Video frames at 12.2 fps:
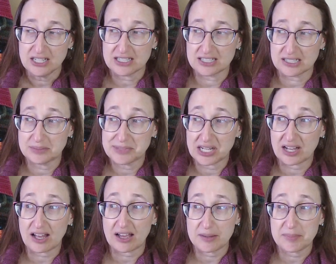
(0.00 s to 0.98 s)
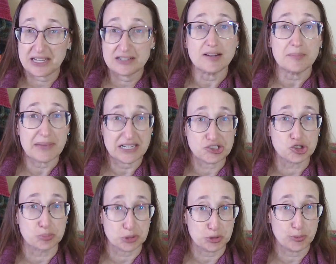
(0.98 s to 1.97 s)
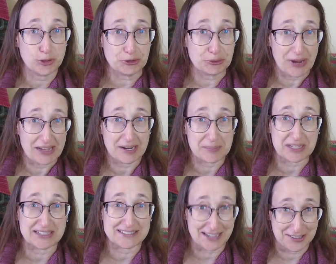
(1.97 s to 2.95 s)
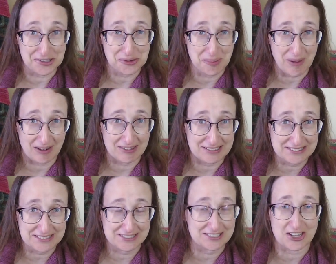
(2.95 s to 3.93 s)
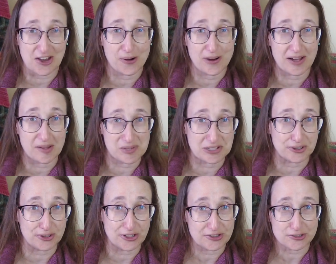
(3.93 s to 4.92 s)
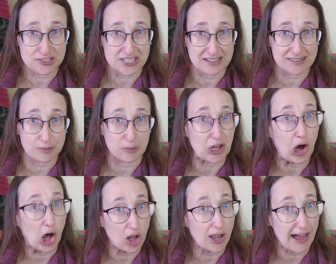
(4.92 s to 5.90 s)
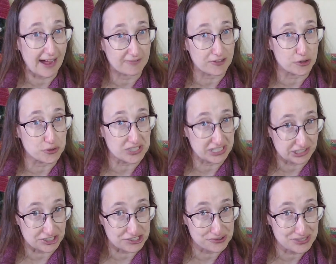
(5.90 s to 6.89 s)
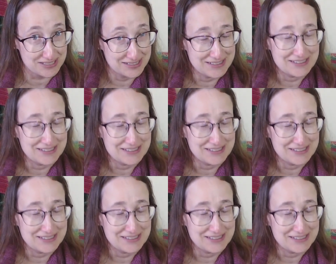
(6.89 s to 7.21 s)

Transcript: I made a major boo-boo and I'm going to tell you about it. So you'll understand that we all have those issues.